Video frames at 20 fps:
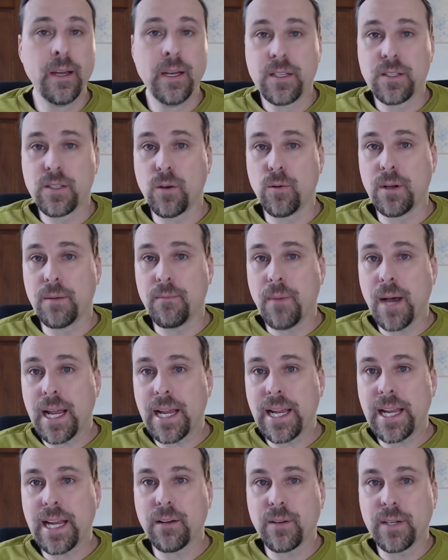So in
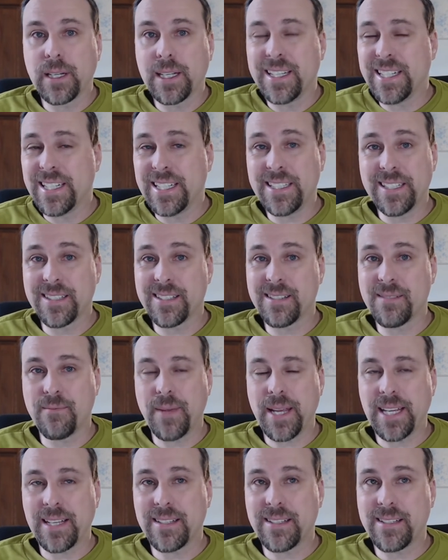my area, it doesn't
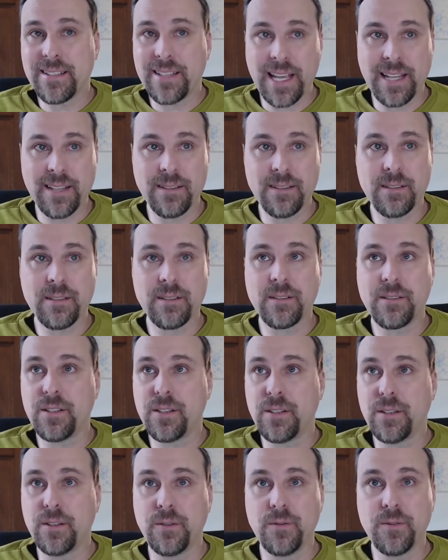make sense
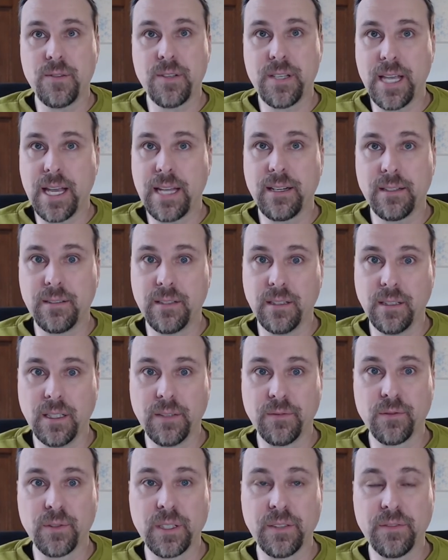to set a
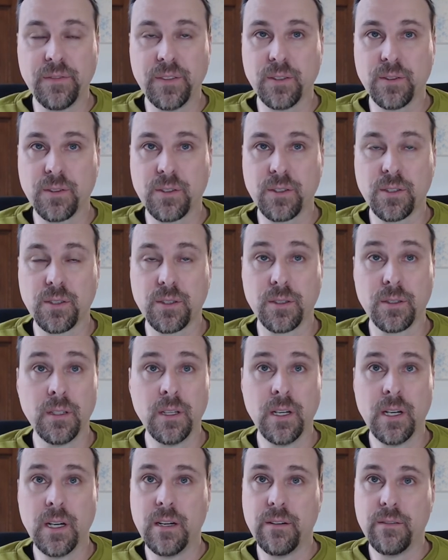delivery filter
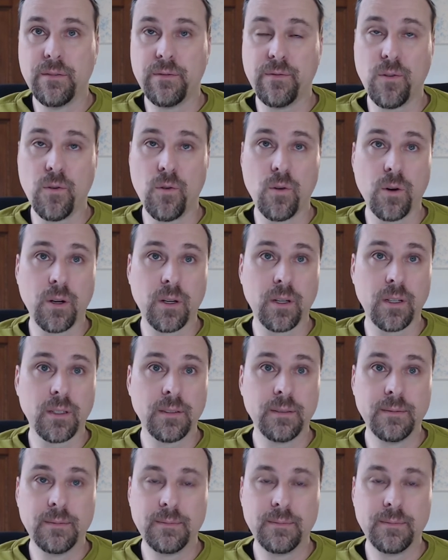for